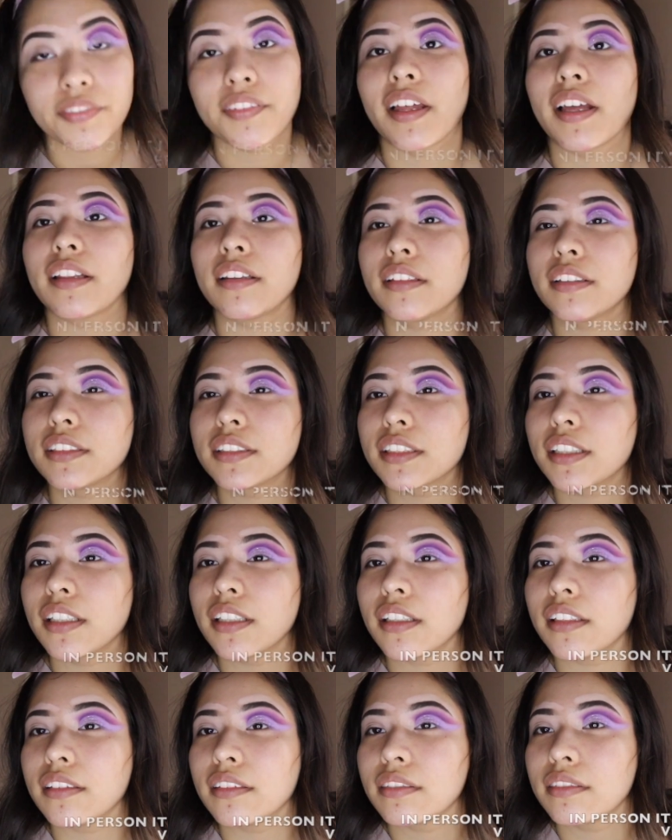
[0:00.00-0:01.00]
That looks
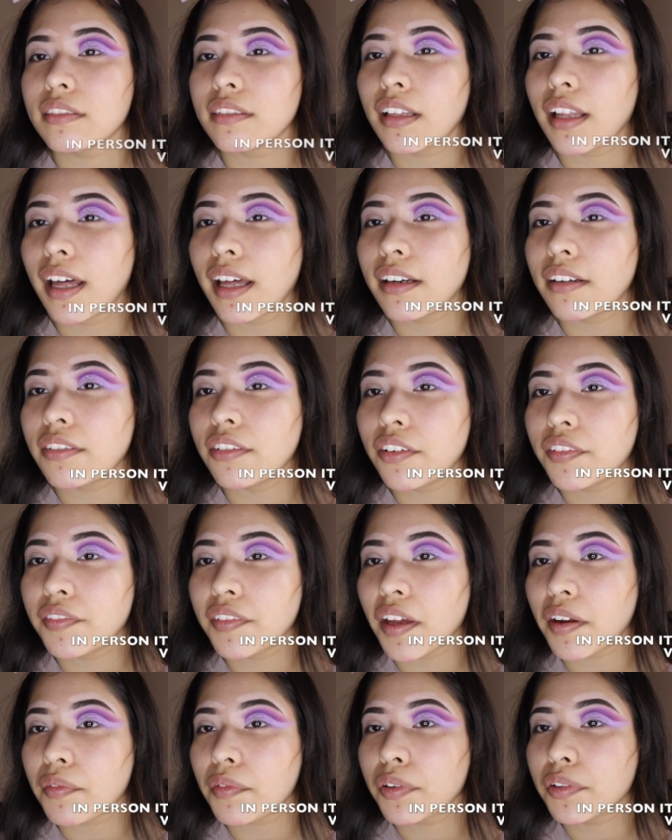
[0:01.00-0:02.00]
good. I don't know if
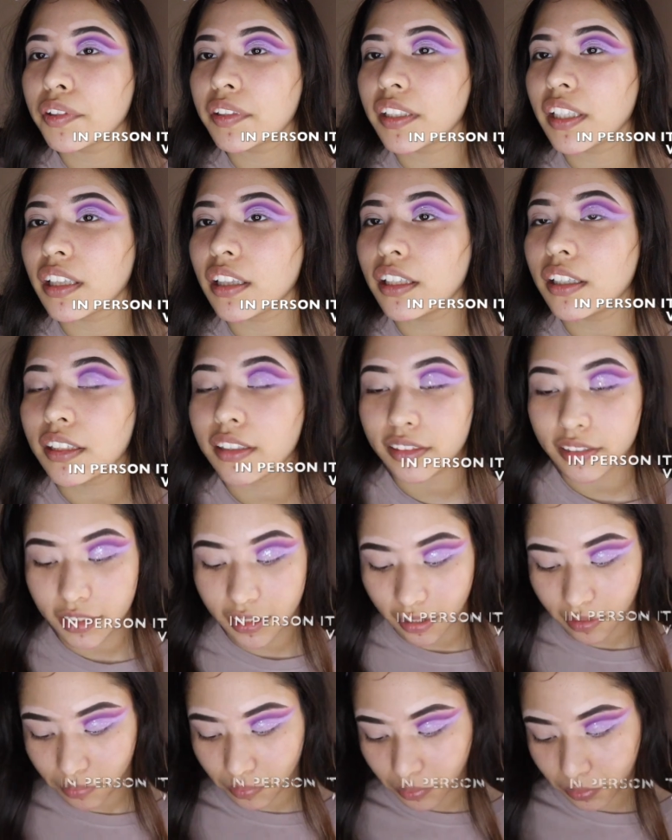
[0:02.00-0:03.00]
that ruined the look.
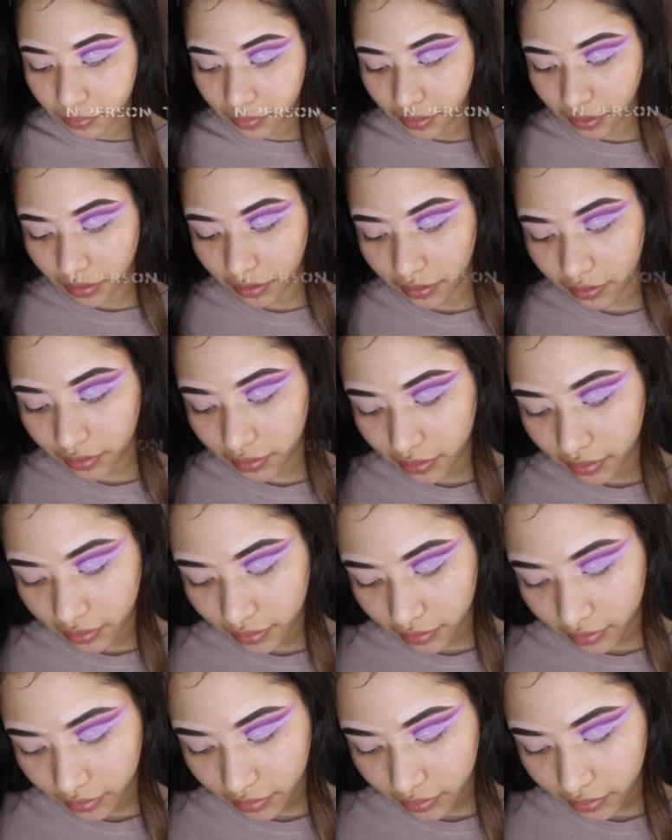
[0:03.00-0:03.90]
Did it ruin the look?